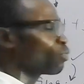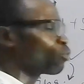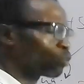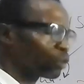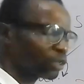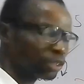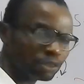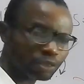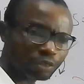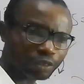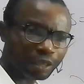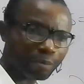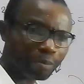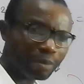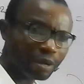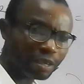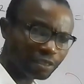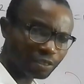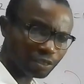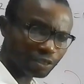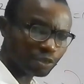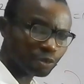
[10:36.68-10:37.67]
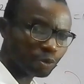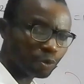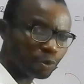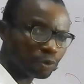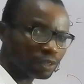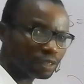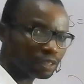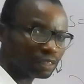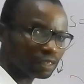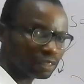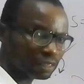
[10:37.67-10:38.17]
Question, am I still
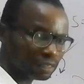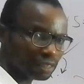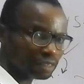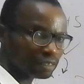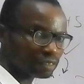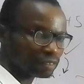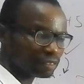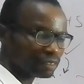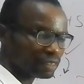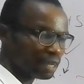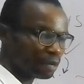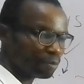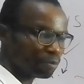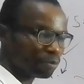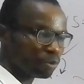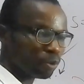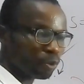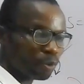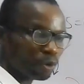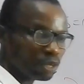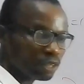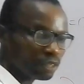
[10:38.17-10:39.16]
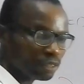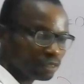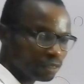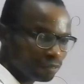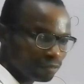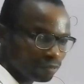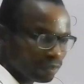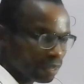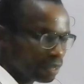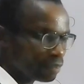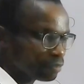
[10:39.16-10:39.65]
owing? Yes, I'm
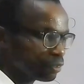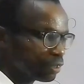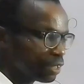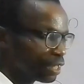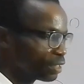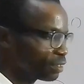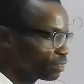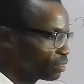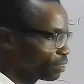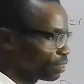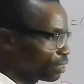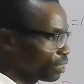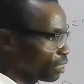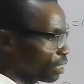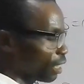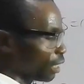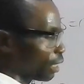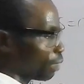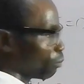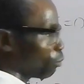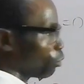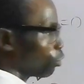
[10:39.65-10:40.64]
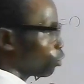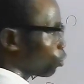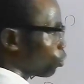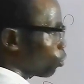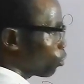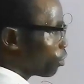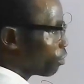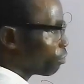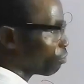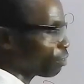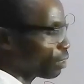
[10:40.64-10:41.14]
owing $5 here and I'm
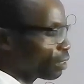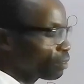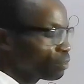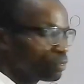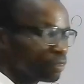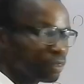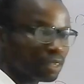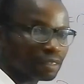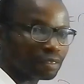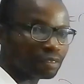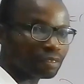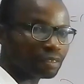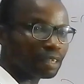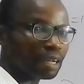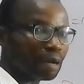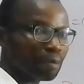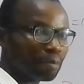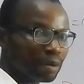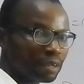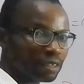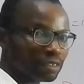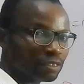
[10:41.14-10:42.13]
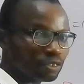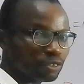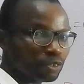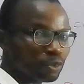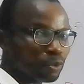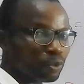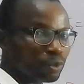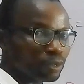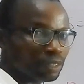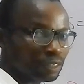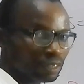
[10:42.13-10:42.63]
also owing $5 here. Am I
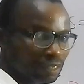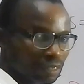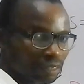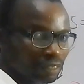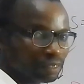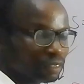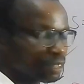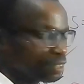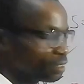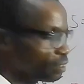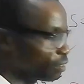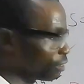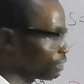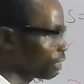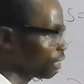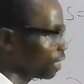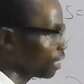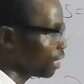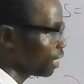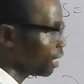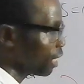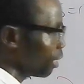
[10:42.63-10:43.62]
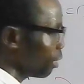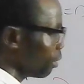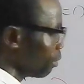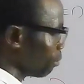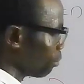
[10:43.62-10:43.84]
still owing? Yes.